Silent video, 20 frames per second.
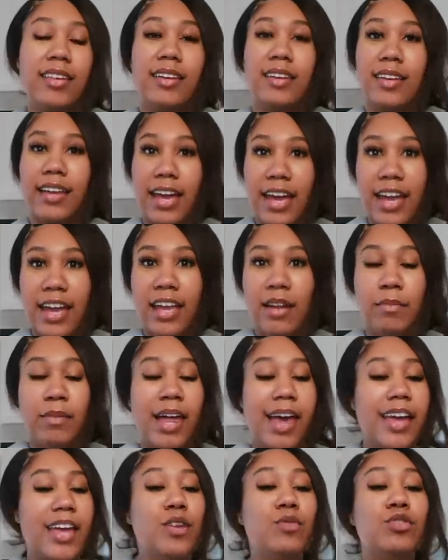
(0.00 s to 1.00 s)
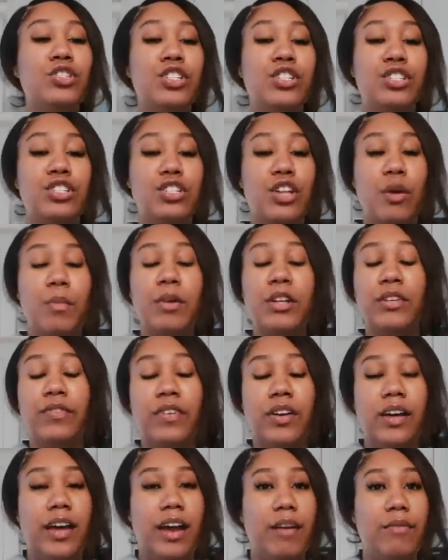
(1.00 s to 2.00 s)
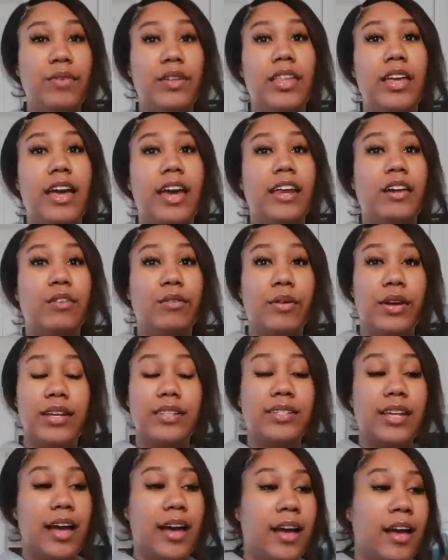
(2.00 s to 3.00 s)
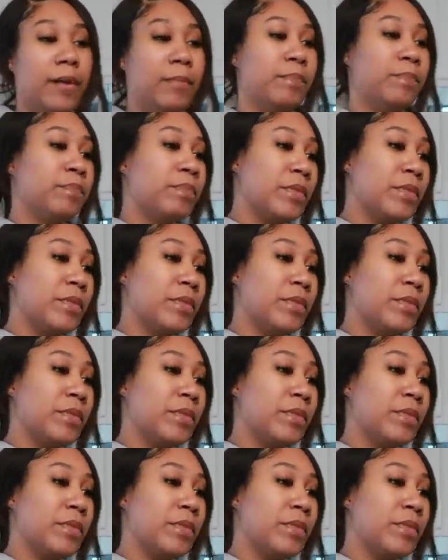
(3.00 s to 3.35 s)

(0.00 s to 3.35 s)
the game. Like, it was just so much fun. I really had a great time.